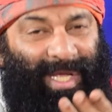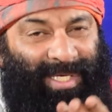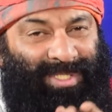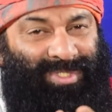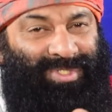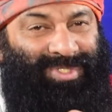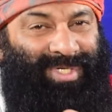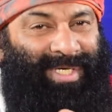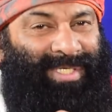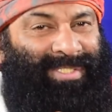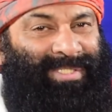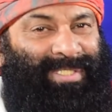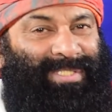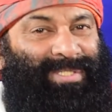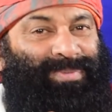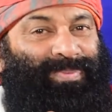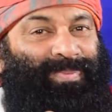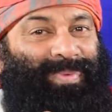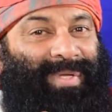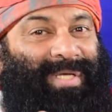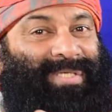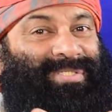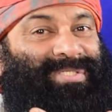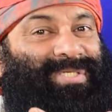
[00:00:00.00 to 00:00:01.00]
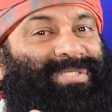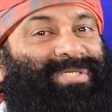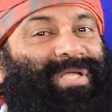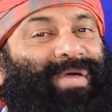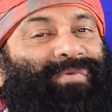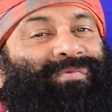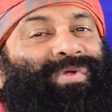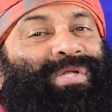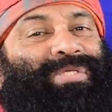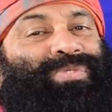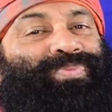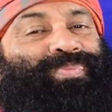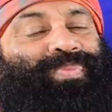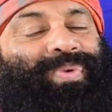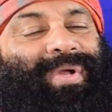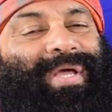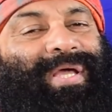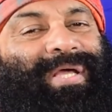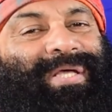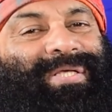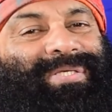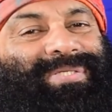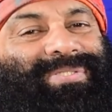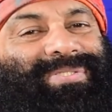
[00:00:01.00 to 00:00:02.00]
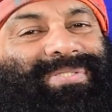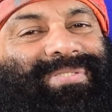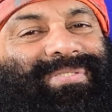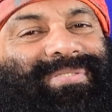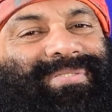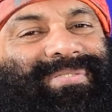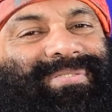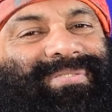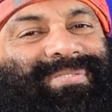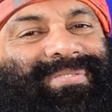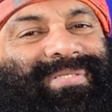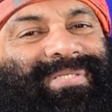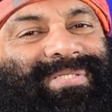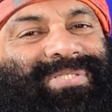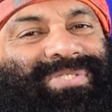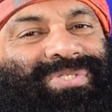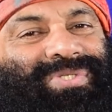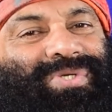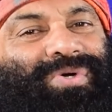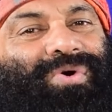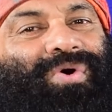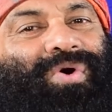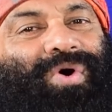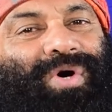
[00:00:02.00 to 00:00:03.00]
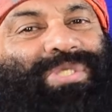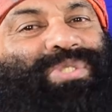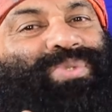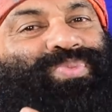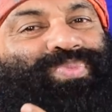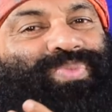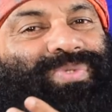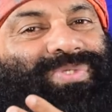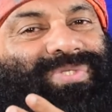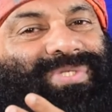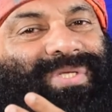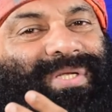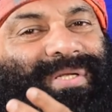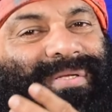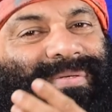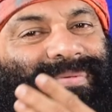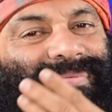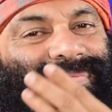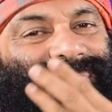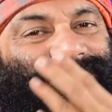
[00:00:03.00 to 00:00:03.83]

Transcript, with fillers: a stranger's place, a devil's place. It's the hospital.